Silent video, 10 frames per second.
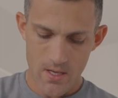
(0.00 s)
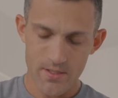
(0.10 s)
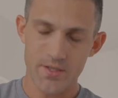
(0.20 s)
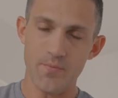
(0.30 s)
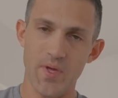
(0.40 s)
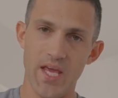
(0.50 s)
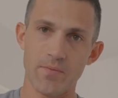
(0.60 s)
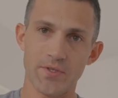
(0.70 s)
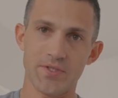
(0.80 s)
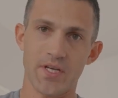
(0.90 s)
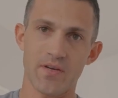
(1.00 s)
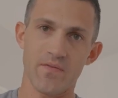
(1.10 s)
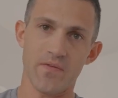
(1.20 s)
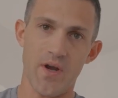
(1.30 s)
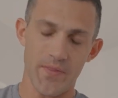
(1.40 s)
to be able to
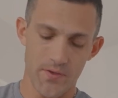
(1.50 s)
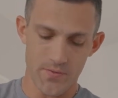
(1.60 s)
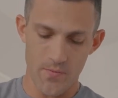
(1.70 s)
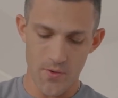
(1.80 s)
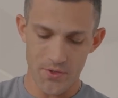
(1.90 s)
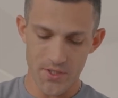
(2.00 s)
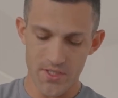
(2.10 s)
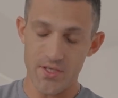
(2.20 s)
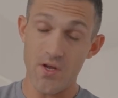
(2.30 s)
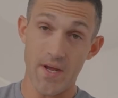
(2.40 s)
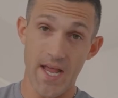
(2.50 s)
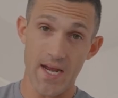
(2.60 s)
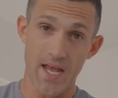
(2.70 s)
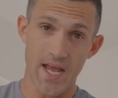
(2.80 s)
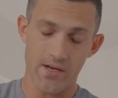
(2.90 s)
confront those emotions and knowing how
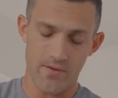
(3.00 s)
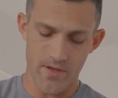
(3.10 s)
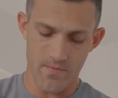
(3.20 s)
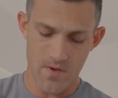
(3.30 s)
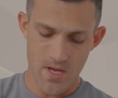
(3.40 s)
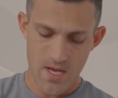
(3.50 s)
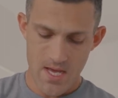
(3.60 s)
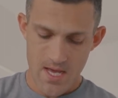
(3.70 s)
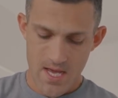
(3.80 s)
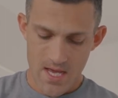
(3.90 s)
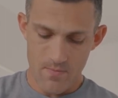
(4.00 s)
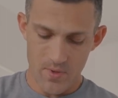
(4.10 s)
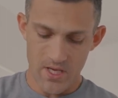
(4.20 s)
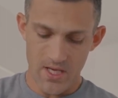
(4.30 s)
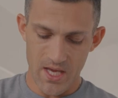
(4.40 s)
to handle them and
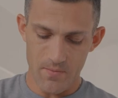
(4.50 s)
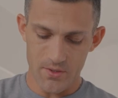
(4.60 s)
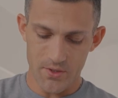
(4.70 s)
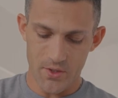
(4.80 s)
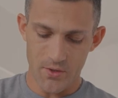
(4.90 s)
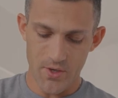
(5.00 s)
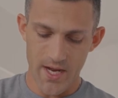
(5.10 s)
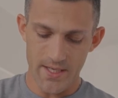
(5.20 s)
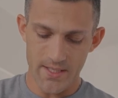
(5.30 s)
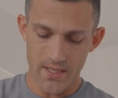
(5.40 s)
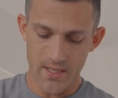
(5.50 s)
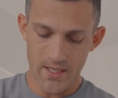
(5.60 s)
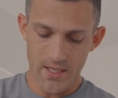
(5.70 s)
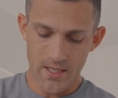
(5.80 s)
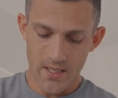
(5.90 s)
being able to create
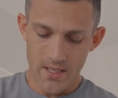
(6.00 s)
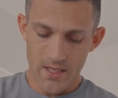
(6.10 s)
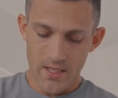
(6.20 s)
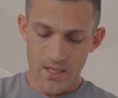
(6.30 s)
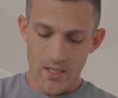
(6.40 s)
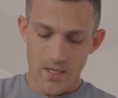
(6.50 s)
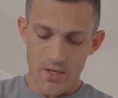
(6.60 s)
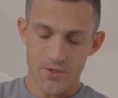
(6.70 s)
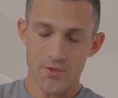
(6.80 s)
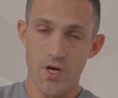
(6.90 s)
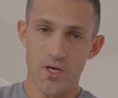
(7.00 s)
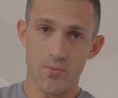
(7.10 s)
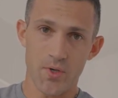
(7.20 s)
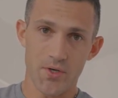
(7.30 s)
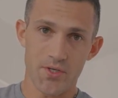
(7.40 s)
a stronger
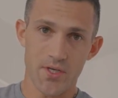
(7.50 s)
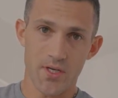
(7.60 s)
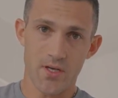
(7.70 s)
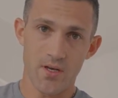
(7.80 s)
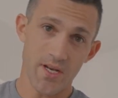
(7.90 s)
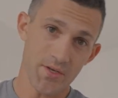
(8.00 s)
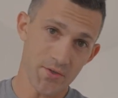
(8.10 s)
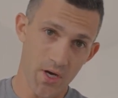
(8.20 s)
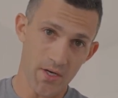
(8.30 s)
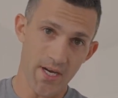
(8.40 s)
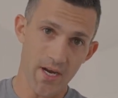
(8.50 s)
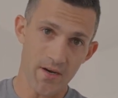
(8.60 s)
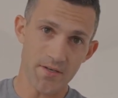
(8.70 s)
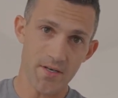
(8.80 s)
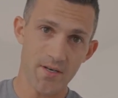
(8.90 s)
person and a stronger
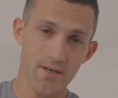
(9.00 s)
character.